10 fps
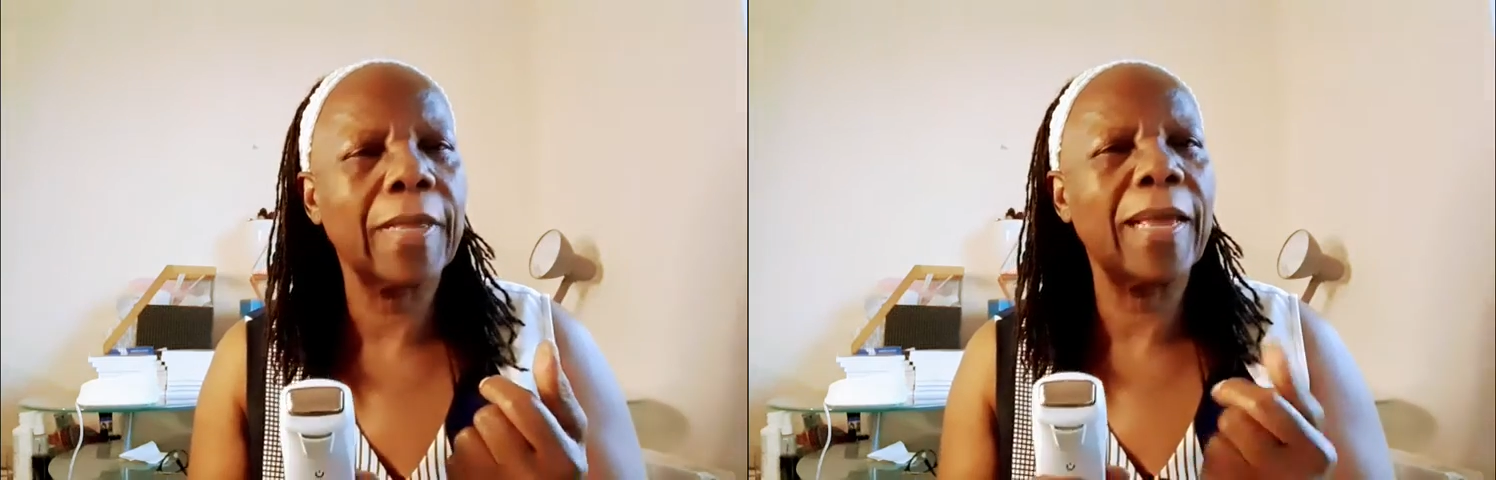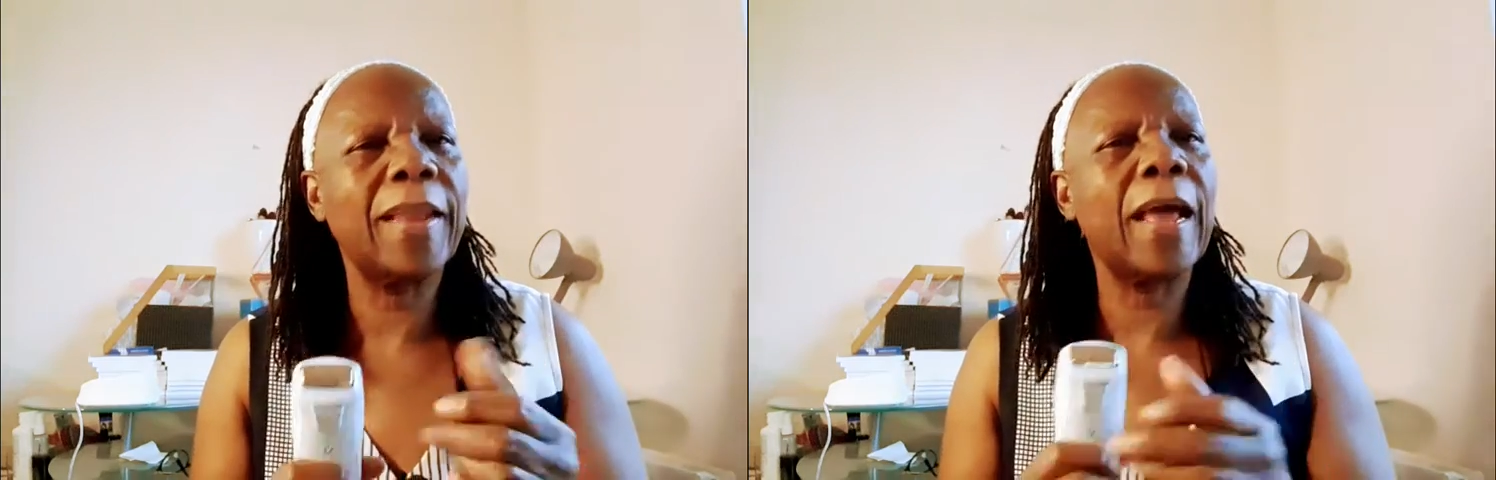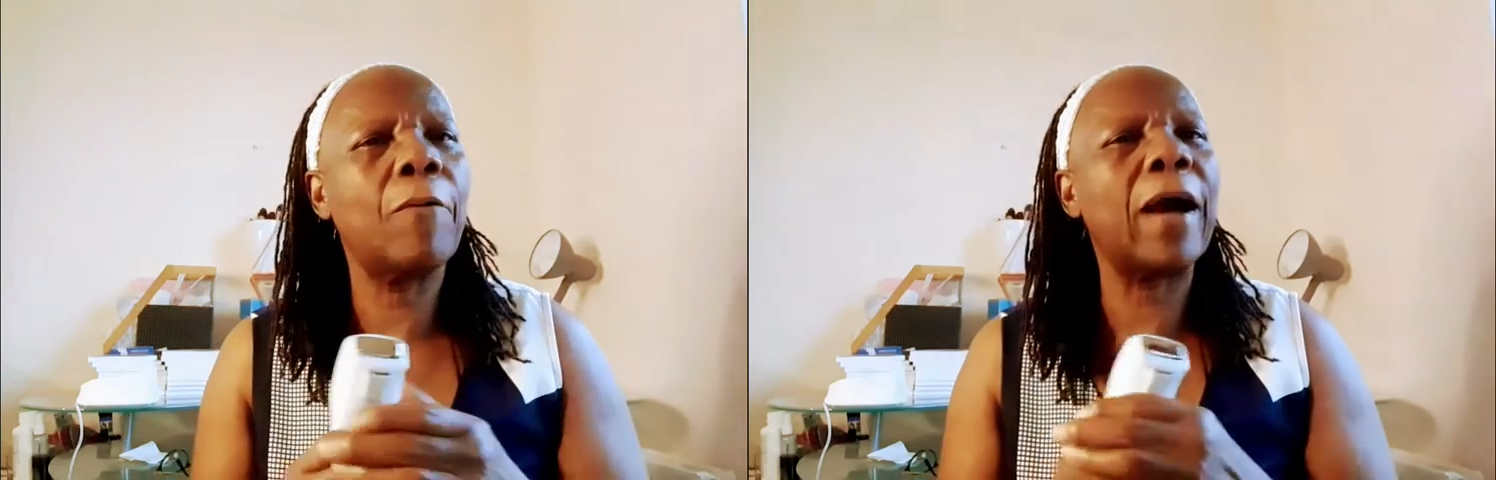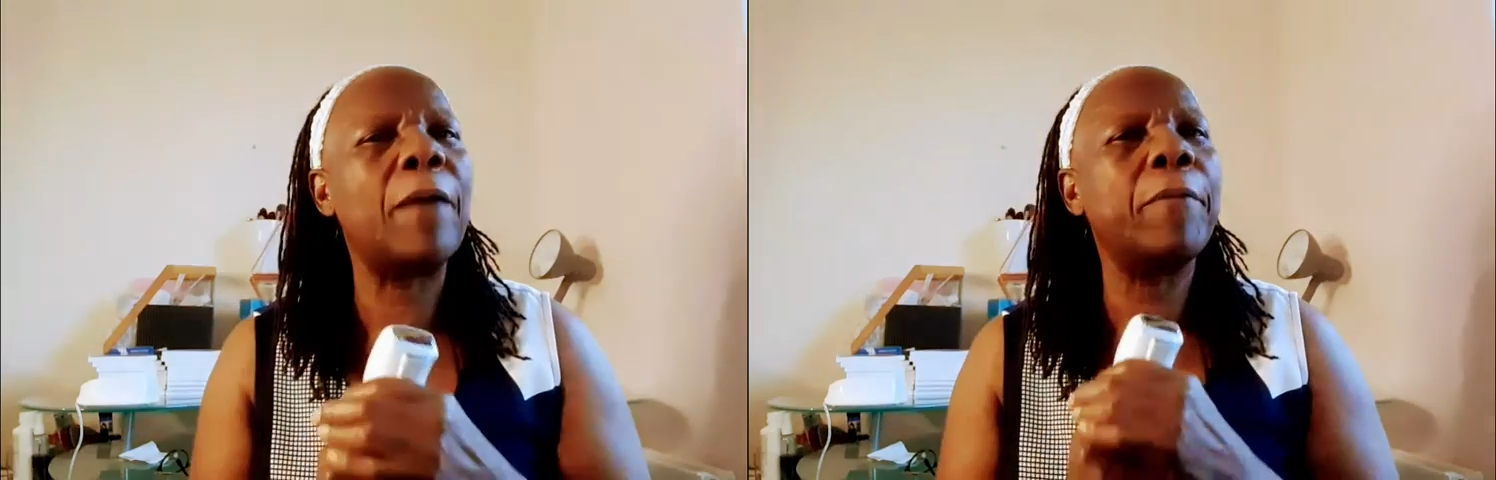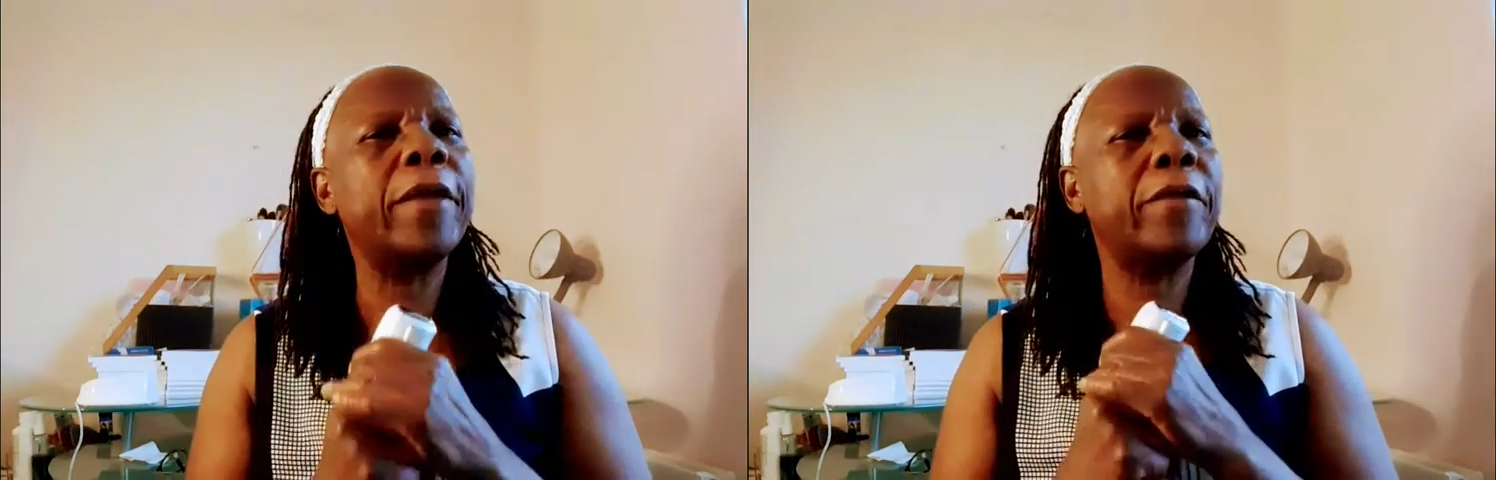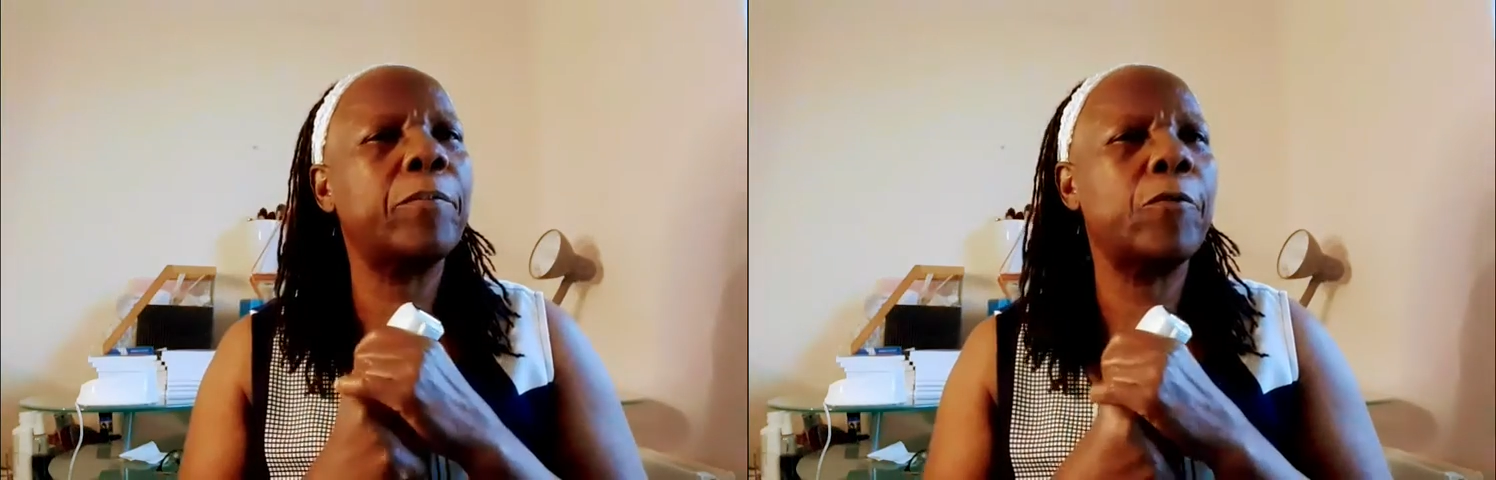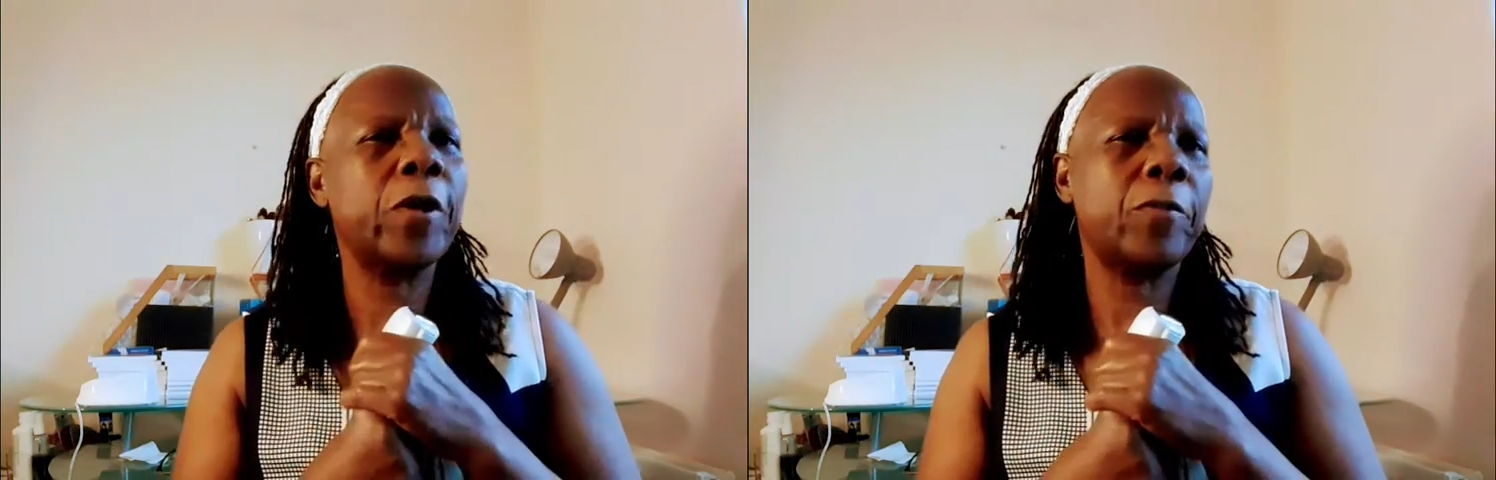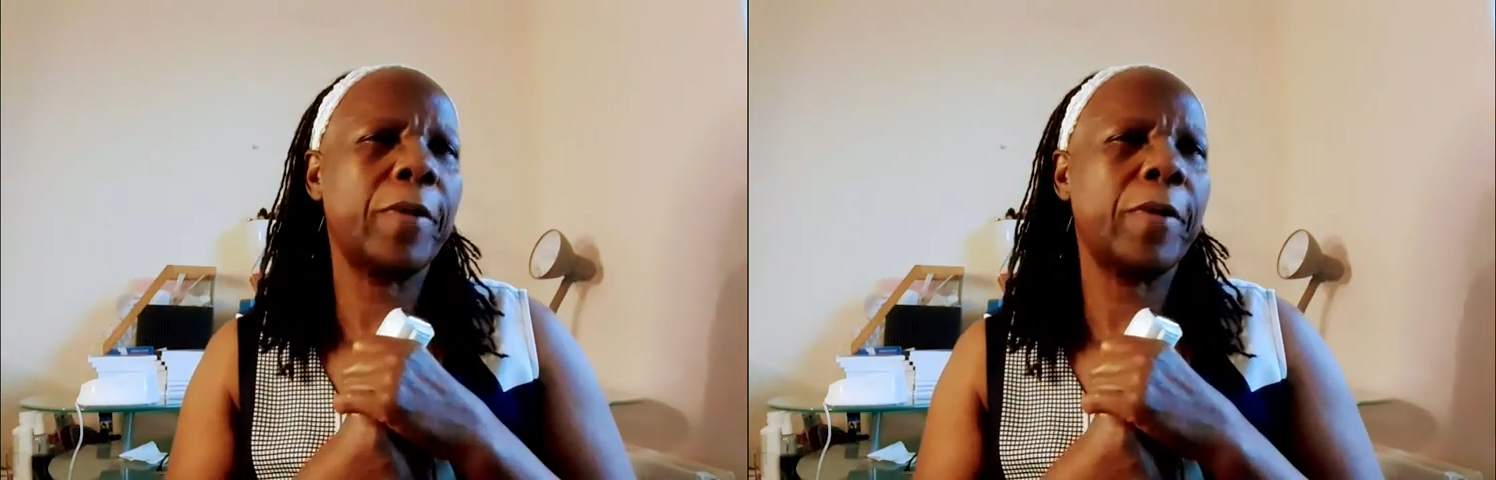And now I'm at a point